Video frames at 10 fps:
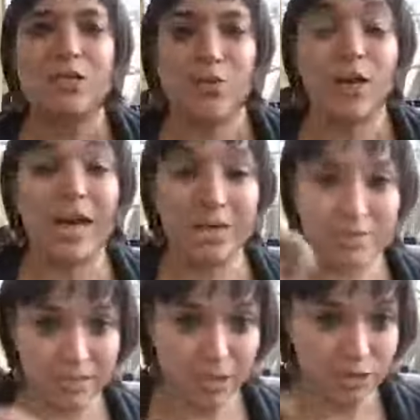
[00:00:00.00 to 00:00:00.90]
So if you're gonna
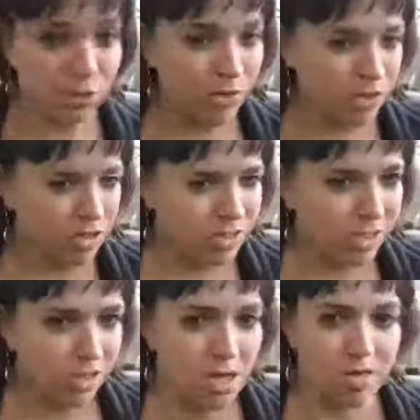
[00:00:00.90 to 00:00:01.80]
have discussion questions,
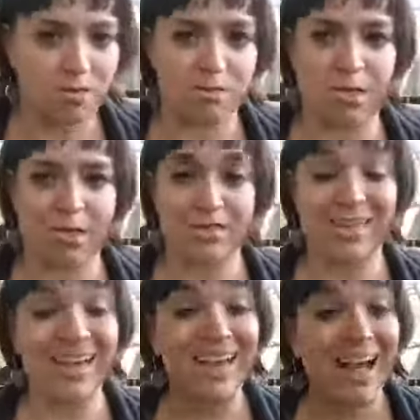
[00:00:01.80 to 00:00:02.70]
think along those lines.